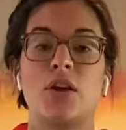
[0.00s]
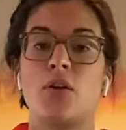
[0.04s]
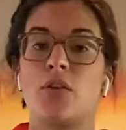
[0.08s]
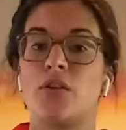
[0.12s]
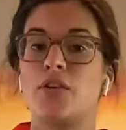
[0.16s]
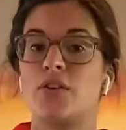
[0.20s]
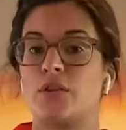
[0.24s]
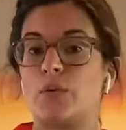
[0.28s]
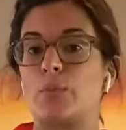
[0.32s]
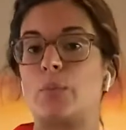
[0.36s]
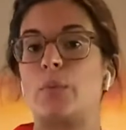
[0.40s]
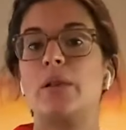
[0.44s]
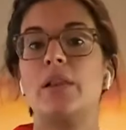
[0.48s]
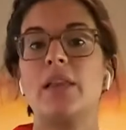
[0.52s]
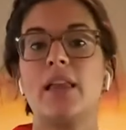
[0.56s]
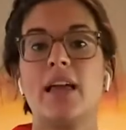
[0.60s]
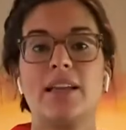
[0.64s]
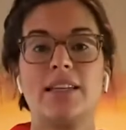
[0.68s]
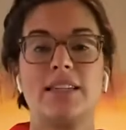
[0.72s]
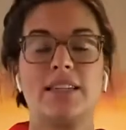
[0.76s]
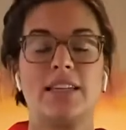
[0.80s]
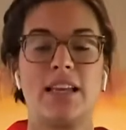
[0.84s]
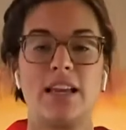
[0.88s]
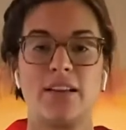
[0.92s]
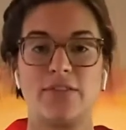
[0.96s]
there's
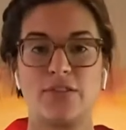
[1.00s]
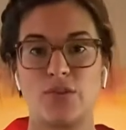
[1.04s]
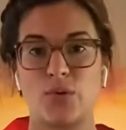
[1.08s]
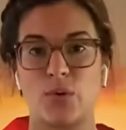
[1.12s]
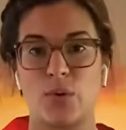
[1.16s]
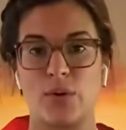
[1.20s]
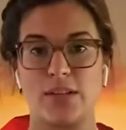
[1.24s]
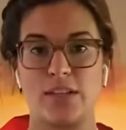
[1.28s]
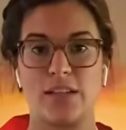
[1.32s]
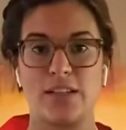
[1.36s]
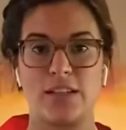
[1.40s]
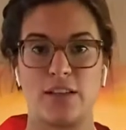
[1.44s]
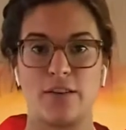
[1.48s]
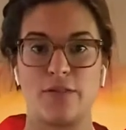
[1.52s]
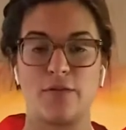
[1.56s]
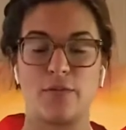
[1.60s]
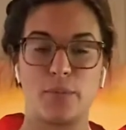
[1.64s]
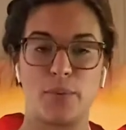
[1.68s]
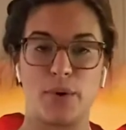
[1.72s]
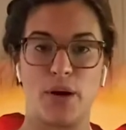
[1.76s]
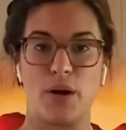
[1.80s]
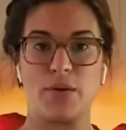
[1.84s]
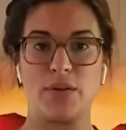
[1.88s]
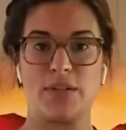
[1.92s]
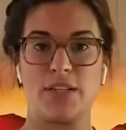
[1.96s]
plenty of sources of
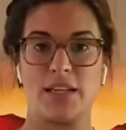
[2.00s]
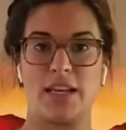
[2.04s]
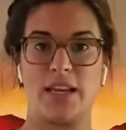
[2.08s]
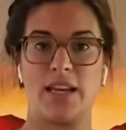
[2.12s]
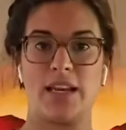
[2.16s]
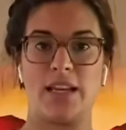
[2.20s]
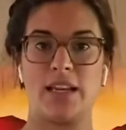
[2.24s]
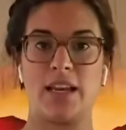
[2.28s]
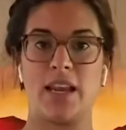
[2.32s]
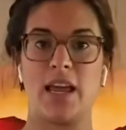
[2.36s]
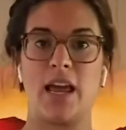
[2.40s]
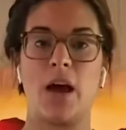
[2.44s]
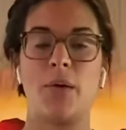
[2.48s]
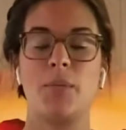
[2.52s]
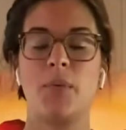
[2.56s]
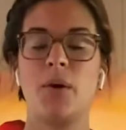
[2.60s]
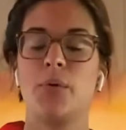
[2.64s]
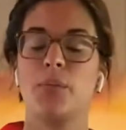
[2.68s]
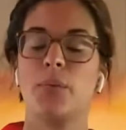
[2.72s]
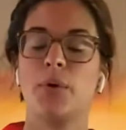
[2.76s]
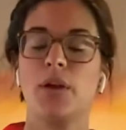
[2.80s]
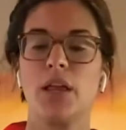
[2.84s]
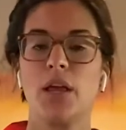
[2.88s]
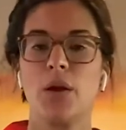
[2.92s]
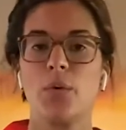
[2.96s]
protein, and we
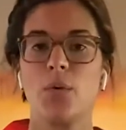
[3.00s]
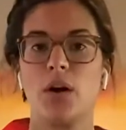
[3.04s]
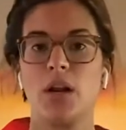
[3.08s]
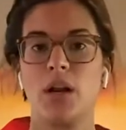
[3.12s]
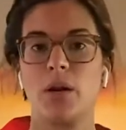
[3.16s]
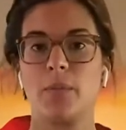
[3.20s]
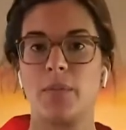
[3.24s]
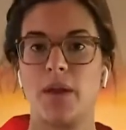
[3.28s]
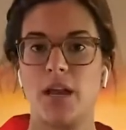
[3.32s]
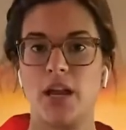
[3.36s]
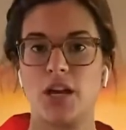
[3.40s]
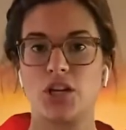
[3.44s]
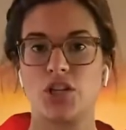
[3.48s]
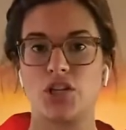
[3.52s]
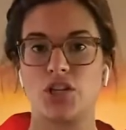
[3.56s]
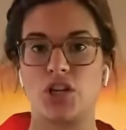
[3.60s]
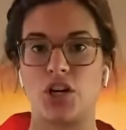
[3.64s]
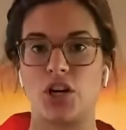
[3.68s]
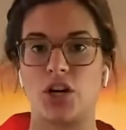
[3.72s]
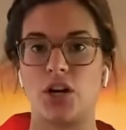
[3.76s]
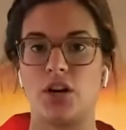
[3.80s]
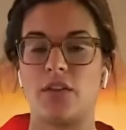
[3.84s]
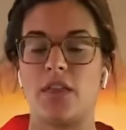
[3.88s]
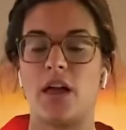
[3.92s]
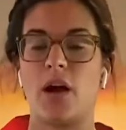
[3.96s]
really want to make
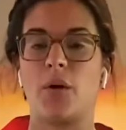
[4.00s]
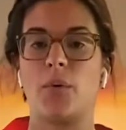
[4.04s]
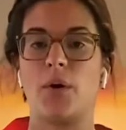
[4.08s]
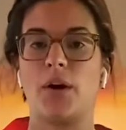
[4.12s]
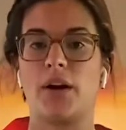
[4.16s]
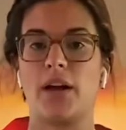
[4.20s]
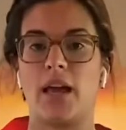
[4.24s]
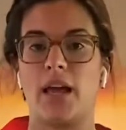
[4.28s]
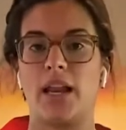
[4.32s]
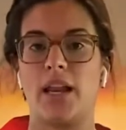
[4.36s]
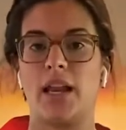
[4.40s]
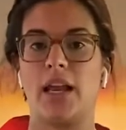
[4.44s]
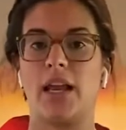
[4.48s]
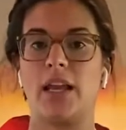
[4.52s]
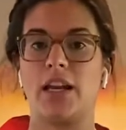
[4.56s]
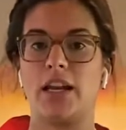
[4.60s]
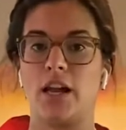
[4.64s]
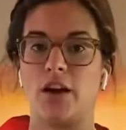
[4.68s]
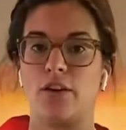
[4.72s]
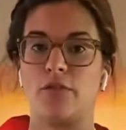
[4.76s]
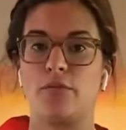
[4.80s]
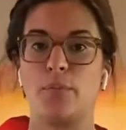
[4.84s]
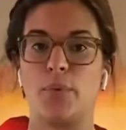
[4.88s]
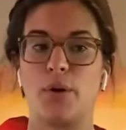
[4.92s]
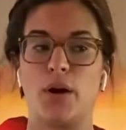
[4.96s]
sure that we're getting
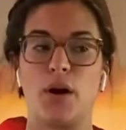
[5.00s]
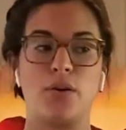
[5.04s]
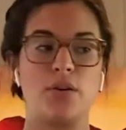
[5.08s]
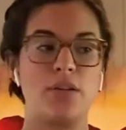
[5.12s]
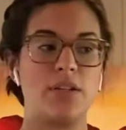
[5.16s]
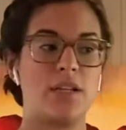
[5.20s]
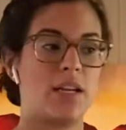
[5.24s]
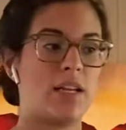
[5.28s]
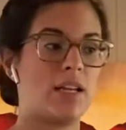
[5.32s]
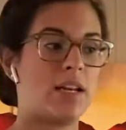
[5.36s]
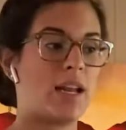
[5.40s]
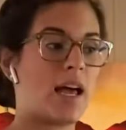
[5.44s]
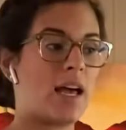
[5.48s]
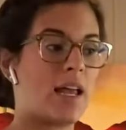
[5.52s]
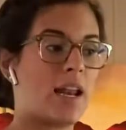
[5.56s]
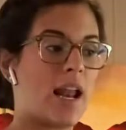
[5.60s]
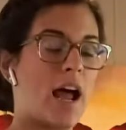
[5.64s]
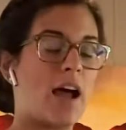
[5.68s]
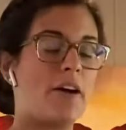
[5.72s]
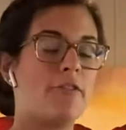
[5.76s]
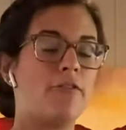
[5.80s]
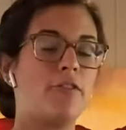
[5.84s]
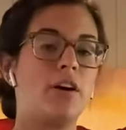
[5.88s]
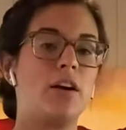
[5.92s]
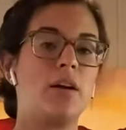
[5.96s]
enough protein at
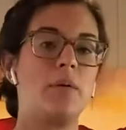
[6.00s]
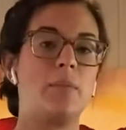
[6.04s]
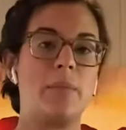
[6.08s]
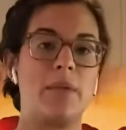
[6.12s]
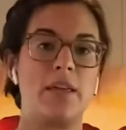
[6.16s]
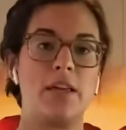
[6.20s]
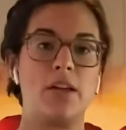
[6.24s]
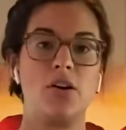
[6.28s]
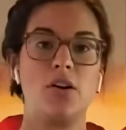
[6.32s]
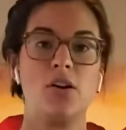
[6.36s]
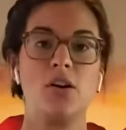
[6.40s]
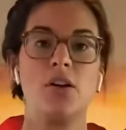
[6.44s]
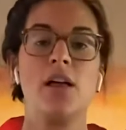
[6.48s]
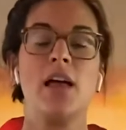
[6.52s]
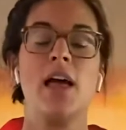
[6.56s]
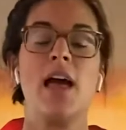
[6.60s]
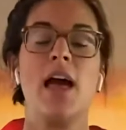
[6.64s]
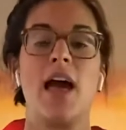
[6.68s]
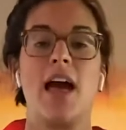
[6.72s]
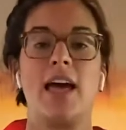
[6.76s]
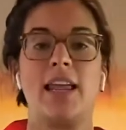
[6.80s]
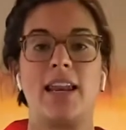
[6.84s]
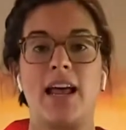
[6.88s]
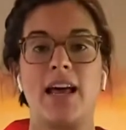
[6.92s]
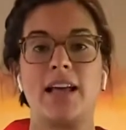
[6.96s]
every meal
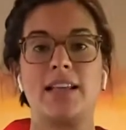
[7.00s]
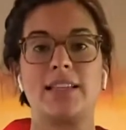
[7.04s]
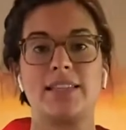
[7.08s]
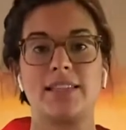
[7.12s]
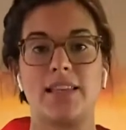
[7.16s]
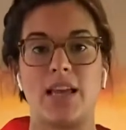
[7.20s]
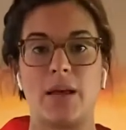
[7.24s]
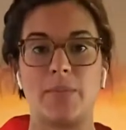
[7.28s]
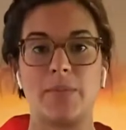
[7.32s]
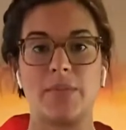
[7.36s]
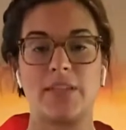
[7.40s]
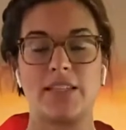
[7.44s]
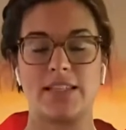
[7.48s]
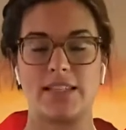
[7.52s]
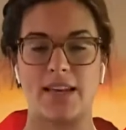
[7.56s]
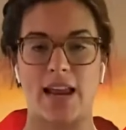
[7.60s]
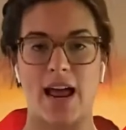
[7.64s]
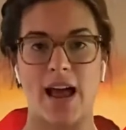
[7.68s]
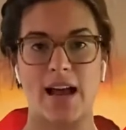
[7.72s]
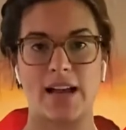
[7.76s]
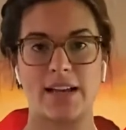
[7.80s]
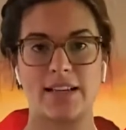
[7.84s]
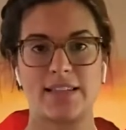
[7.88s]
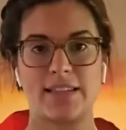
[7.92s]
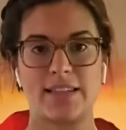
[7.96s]
and at some
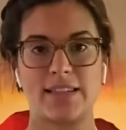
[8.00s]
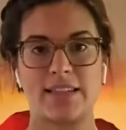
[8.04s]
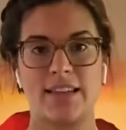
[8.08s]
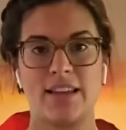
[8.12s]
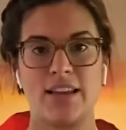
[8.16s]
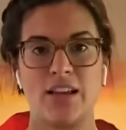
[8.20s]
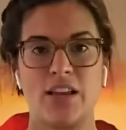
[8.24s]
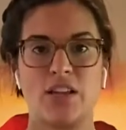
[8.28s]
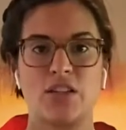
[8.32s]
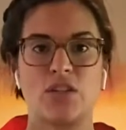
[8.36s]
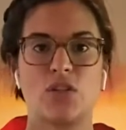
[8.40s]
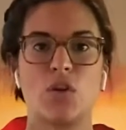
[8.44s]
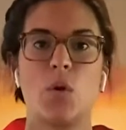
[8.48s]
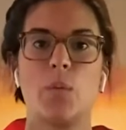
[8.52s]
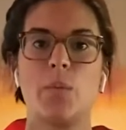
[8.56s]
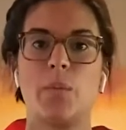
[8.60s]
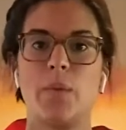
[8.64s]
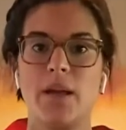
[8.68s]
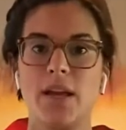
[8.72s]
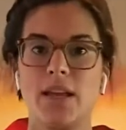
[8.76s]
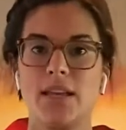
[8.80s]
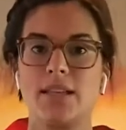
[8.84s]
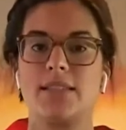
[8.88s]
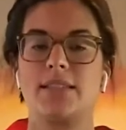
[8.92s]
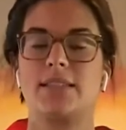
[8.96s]
snacks. So a
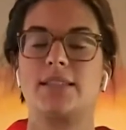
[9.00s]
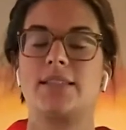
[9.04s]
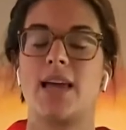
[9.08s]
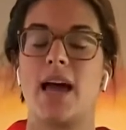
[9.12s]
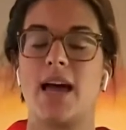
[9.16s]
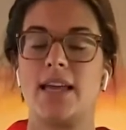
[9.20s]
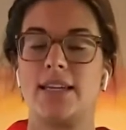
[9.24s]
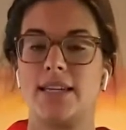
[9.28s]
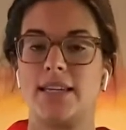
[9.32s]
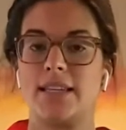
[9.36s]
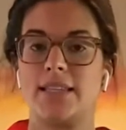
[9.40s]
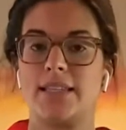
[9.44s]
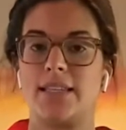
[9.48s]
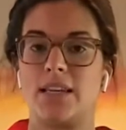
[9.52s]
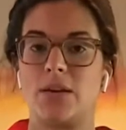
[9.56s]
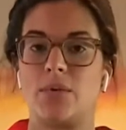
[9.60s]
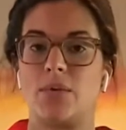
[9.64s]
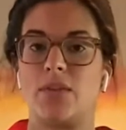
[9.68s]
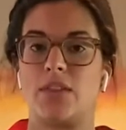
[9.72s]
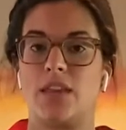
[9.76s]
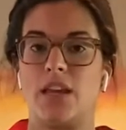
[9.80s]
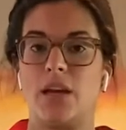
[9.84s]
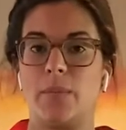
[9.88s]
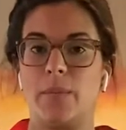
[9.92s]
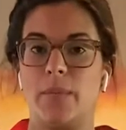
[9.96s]
big tendency with
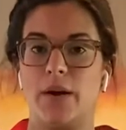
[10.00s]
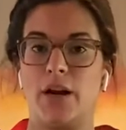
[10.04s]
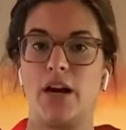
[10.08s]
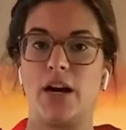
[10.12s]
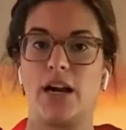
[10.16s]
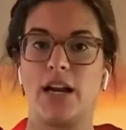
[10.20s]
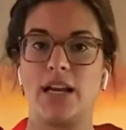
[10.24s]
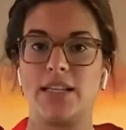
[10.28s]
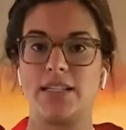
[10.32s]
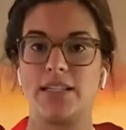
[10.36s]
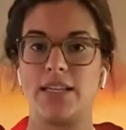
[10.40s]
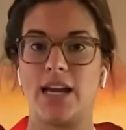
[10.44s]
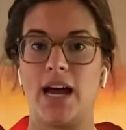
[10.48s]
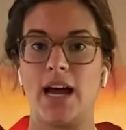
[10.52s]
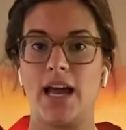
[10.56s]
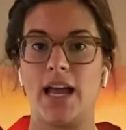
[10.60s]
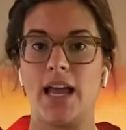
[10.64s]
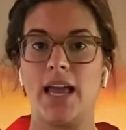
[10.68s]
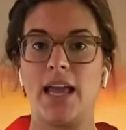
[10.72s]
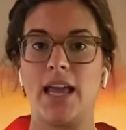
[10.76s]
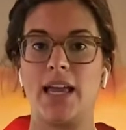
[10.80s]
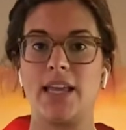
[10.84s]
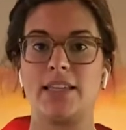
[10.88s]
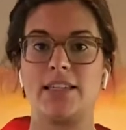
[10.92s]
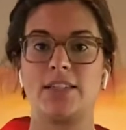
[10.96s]
the American diet
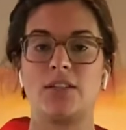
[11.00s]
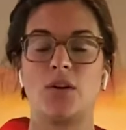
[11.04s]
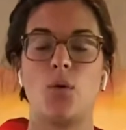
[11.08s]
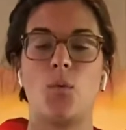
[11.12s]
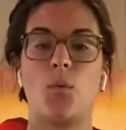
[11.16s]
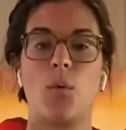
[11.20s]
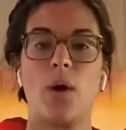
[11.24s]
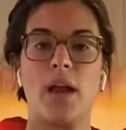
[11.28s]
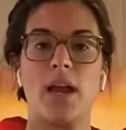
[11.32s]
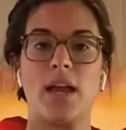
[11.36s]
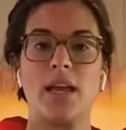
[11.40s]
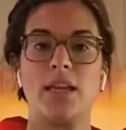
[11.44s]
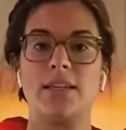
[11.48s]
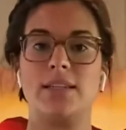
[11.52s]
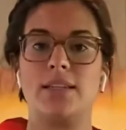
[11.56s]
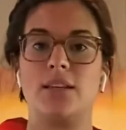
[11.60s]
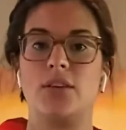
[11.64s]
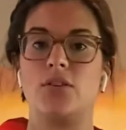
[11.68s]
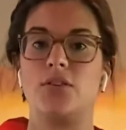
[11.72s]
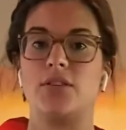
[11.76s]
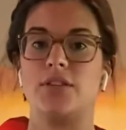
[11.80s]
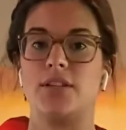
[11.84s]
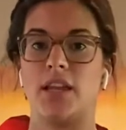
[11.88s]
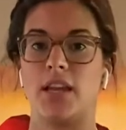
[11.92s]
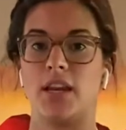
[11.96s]
is to wait until
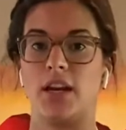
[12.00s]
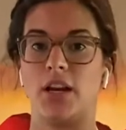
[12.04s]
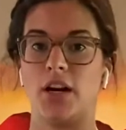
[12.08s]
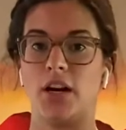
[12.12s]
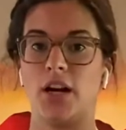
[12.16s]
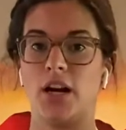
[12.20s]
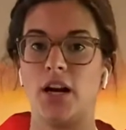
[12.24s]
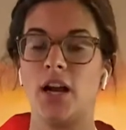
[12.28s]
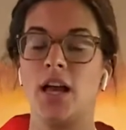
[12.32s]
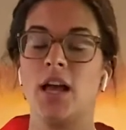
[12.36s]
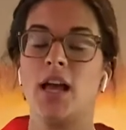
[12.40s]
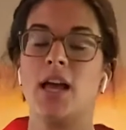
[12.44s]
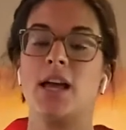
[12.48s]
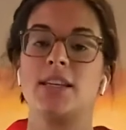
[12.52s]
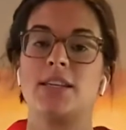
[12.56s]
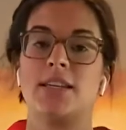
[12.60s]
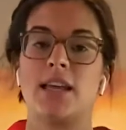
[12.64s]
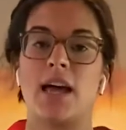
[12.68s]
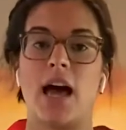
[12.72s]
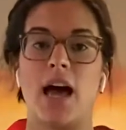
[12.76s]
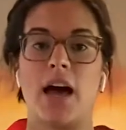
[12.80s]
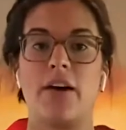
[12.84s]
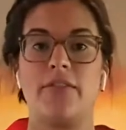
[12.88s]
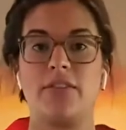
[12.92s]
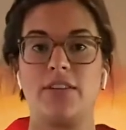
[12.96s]
dinner to
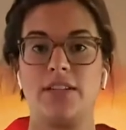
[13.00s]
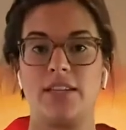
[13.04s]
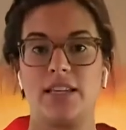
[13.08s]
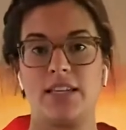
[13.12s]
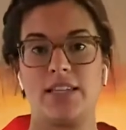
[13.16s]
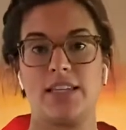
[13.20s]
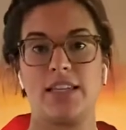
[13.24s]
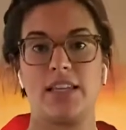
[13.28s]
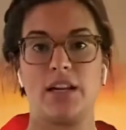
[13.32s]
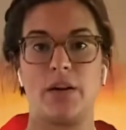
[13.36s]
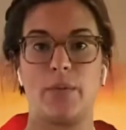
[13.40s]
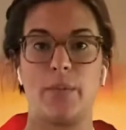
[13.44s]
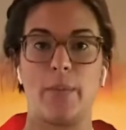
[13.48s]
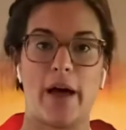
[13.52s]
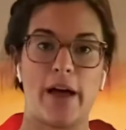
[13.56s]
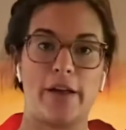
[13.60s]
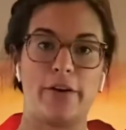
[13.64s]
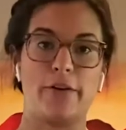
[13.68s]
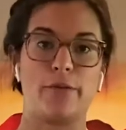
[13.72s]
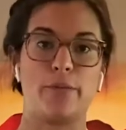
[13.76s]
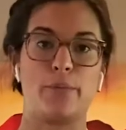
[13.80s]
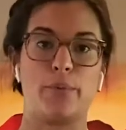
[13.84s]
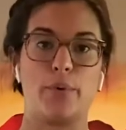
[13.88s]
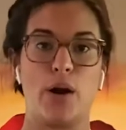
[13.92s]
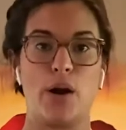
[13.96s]
have a decent amount
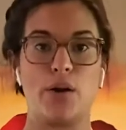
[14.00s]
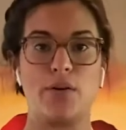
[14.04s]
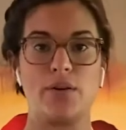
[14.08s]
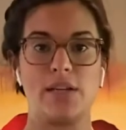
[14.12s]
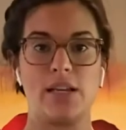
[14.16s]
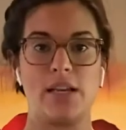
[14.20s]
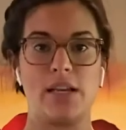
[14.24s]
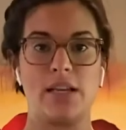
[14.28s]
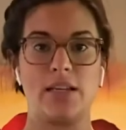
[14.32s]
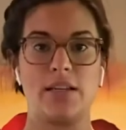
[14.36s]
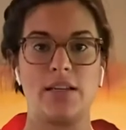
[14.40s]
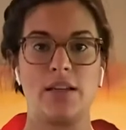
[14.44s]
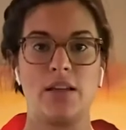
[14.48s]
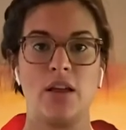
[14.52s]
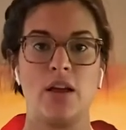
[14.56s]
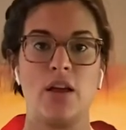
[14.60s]
of protein.